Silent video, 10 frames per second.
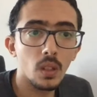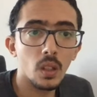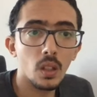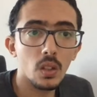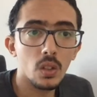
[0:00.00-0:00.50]

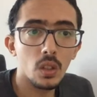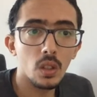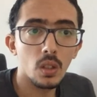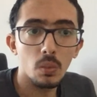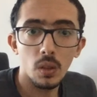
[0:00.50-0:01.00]
I can
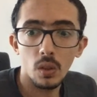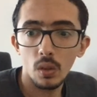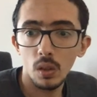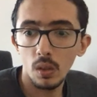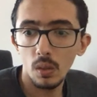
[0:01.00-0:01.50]
share it with
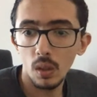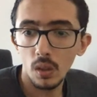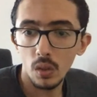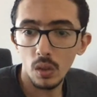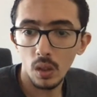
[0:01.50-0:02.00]
you here. You
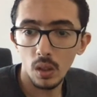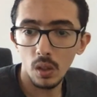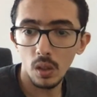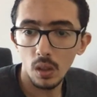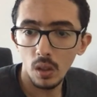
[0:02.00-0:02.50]
can check
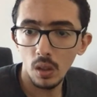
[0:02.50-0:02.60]
it.